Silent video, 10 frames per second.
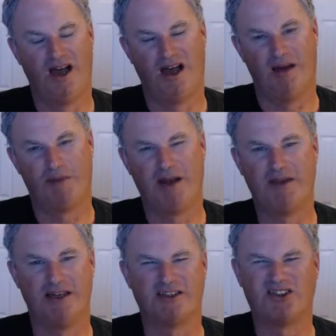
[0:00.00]
but I'm
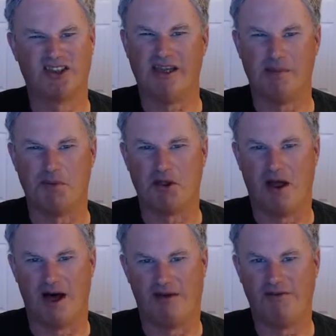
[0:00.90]
going to skip a
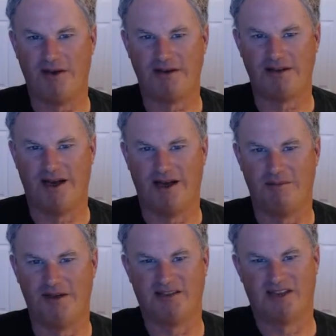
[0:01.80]
lot of it
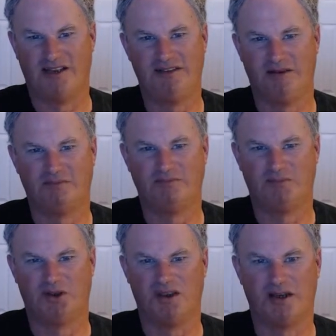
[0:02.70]
because I don't
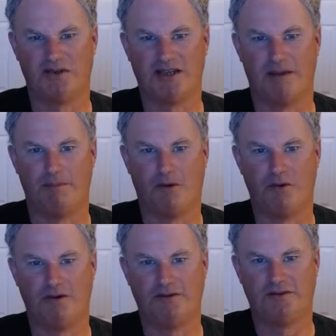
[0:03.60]
really think it's that
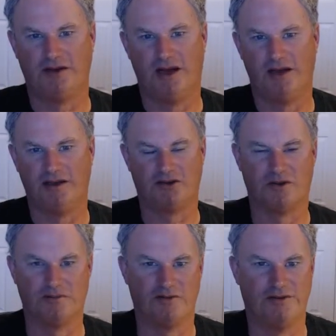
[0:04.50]
important in
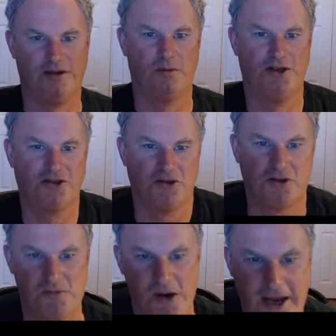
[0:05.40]
terms of legal research
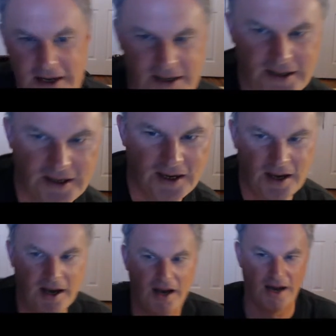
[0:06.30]
and writing.
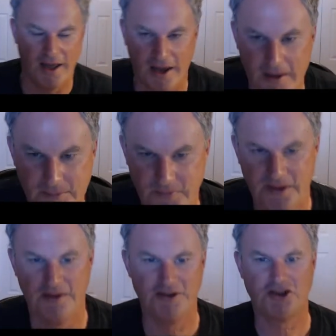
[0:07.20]

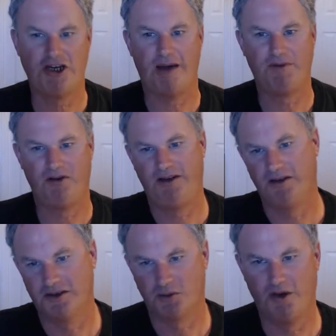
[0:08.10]
This chapter
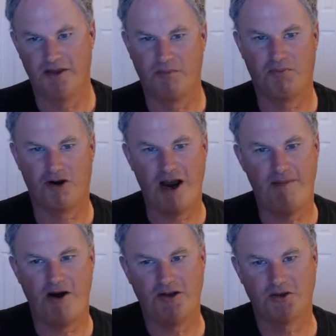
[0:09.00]
deals with
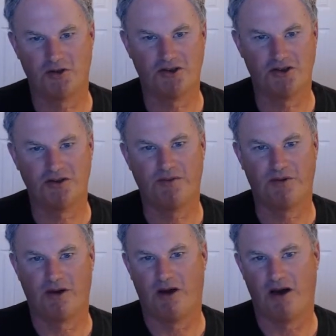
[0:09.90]
primary sources of the
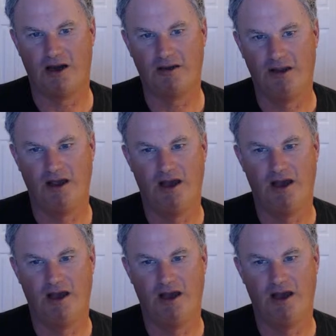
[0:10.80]
law